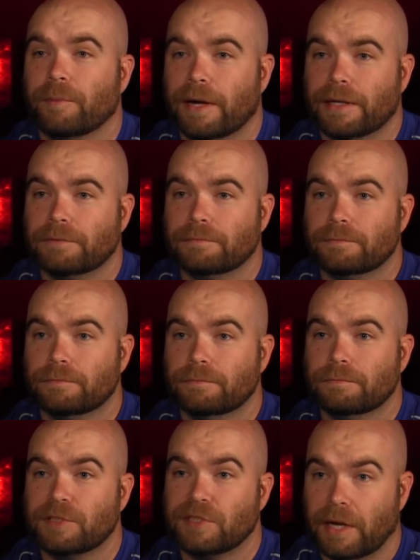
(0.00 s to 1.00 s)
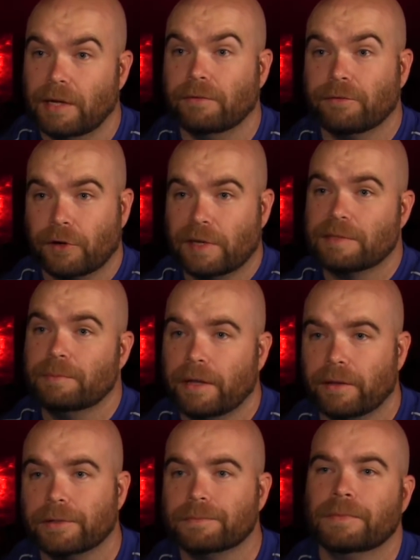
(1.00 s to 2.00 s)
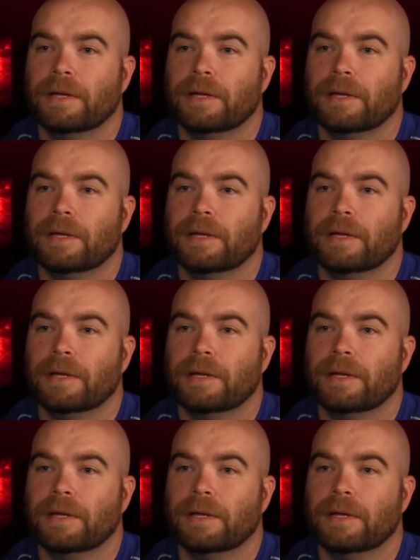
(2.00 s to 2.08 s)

my son for his mother,